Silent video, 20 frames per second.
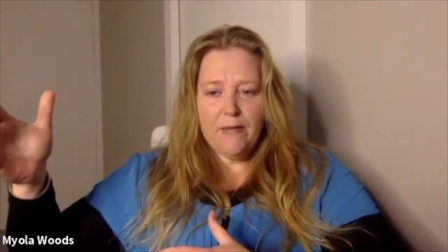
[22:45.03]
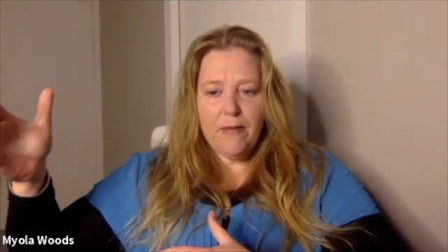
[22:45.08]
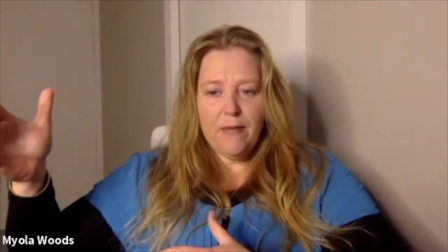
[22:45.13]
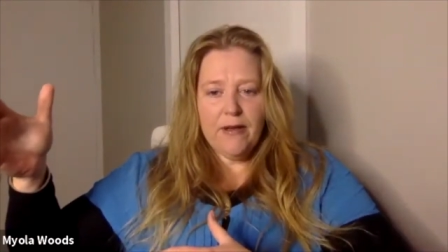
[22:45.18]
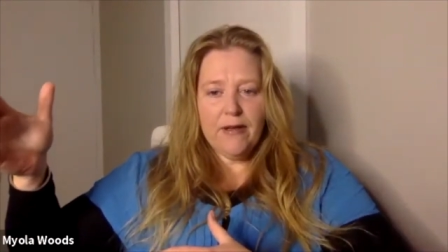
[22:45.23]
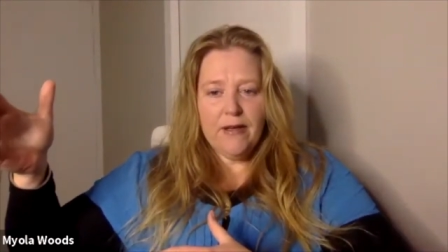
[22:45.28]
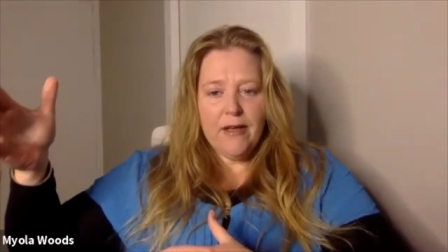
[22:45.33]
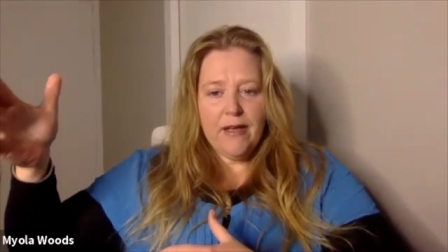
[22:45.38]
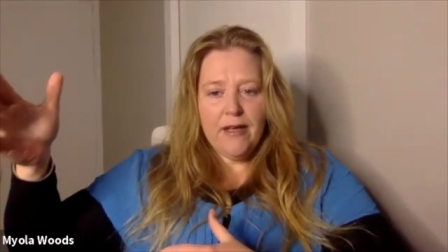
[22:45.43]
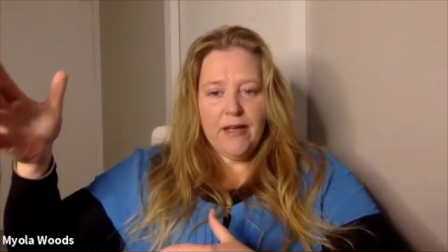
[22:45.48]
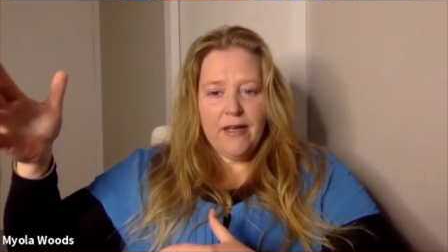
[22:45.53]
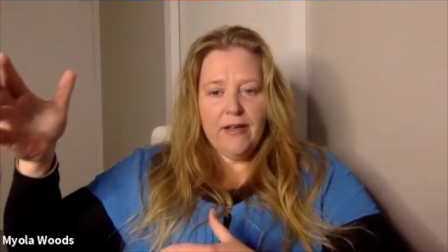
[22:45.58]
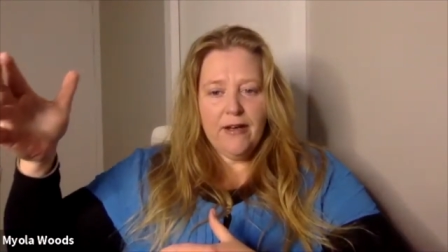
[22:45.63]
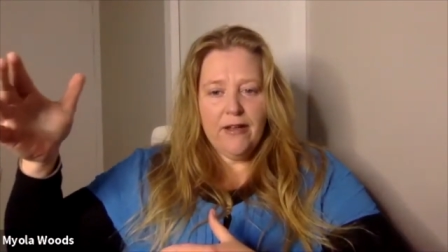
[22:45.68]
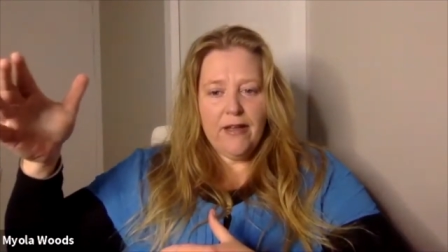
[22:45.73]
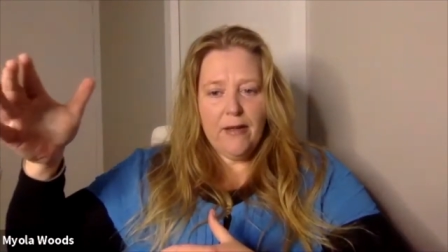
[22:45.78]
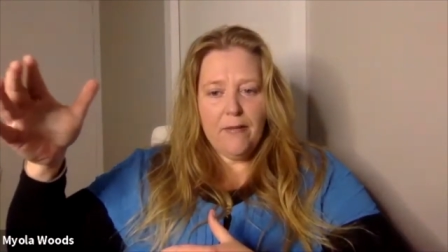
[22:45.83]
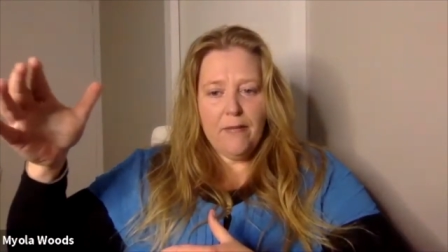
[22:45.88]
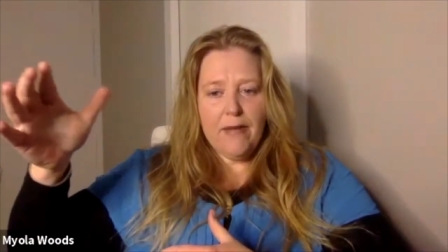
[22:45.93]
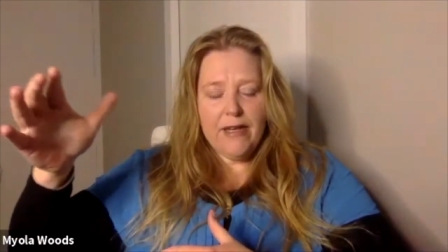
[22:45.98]
but you know,
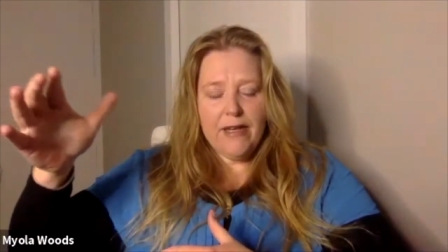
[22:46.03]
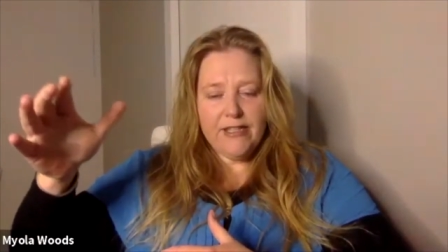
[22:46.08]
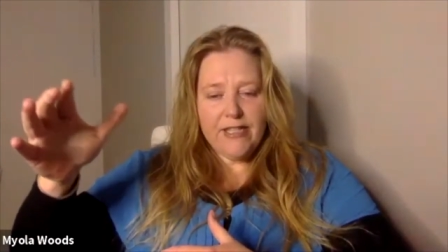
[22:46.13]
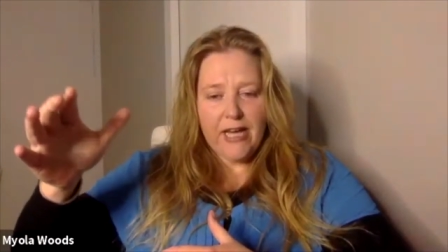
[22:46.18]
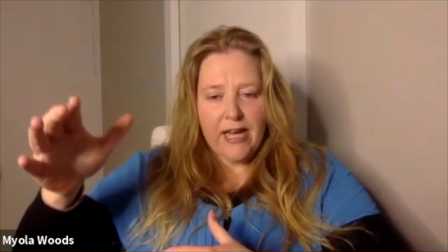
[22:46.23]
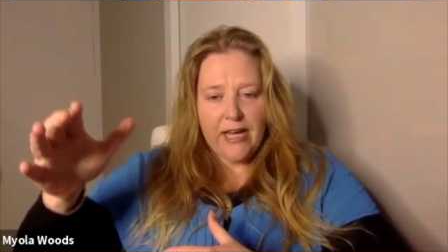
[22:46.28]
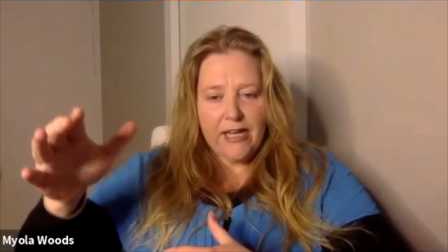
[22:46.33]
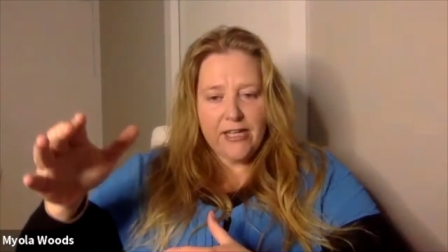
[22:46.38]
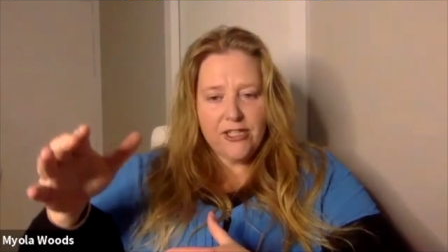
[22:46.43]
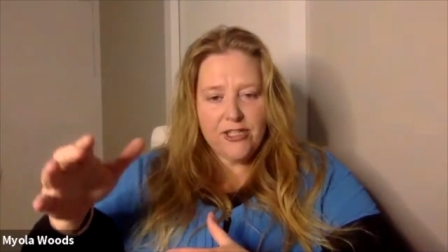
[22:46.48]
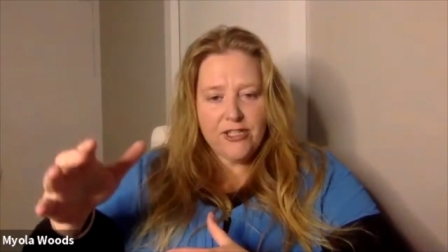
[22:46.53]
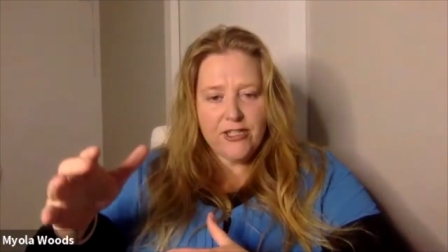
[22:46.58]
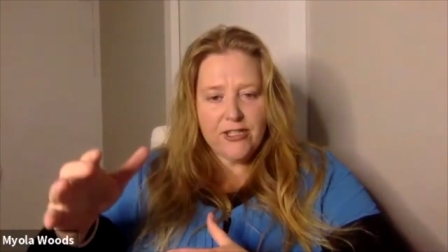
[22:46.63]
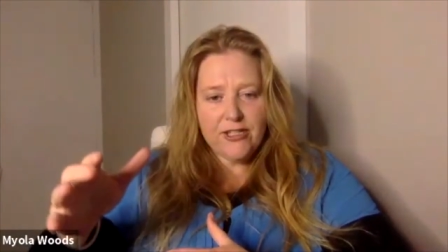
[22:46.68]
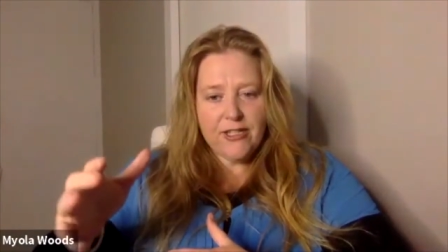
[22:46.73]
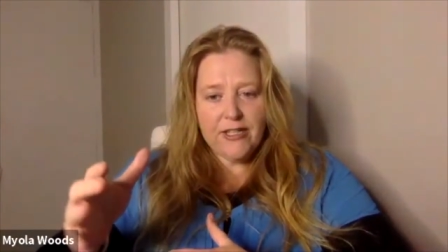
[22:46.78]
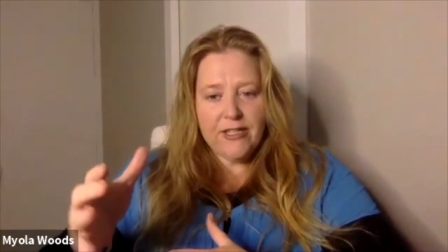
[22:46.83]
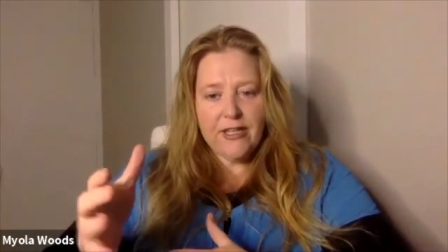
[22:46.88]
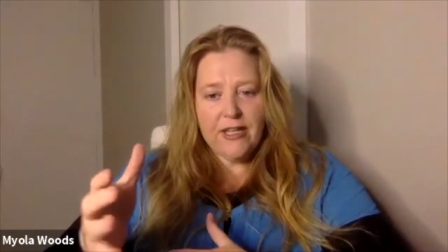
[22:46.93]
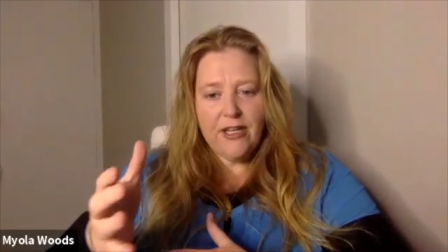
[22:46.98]
that meditation
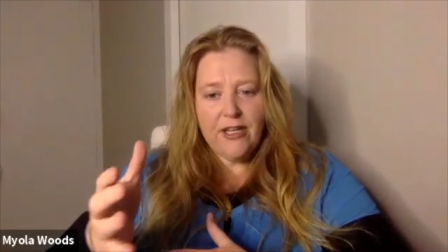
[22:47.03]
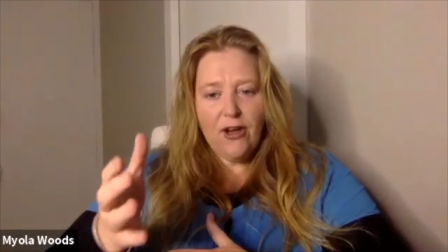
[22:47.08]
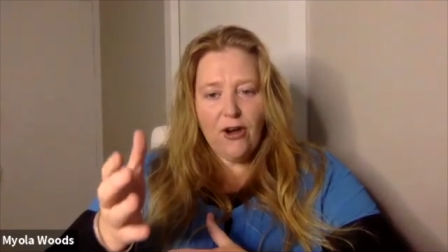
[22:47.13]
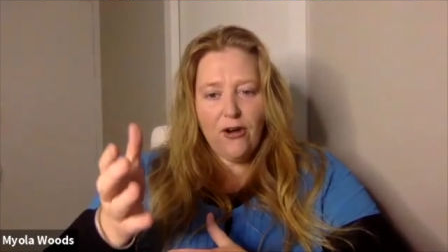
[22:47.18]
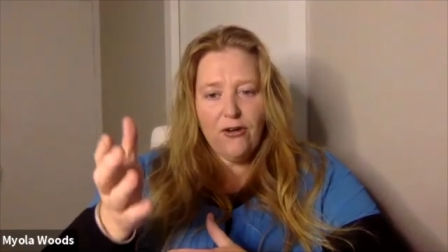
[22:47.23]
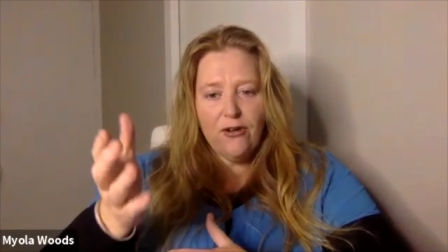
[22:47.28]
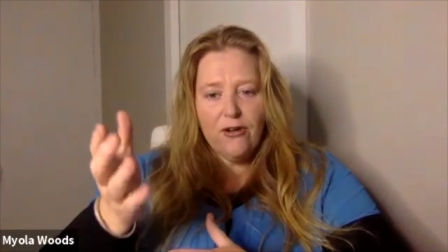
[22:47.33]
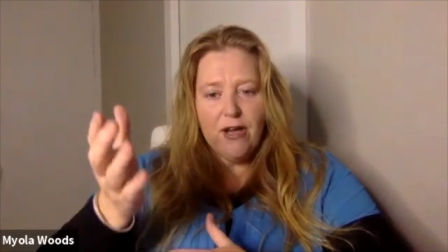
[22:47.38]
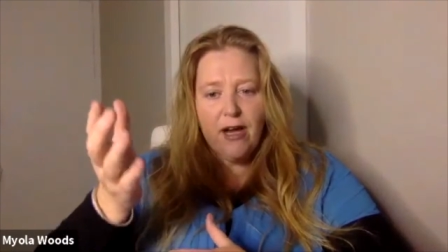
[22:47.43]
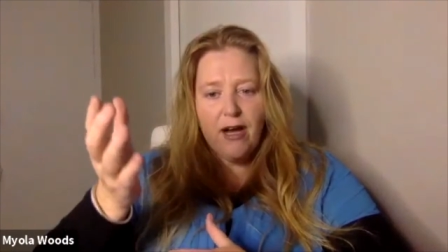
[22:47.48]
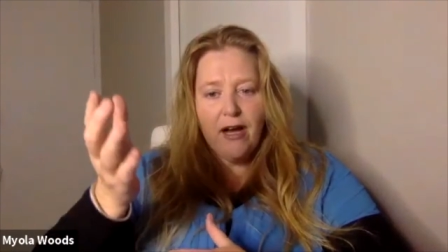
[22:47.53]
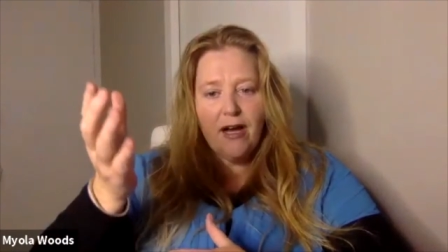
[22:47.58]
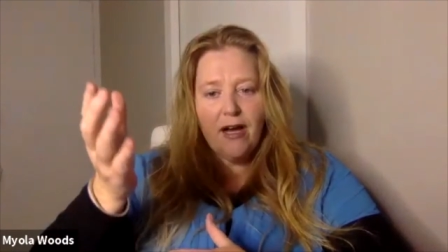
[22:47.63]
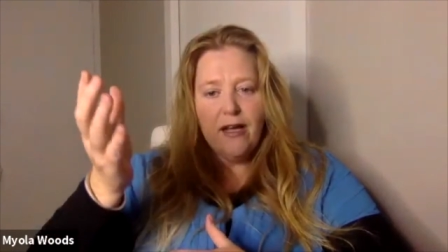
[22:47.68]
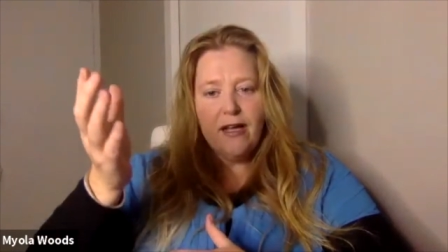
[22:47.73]
and the yoga,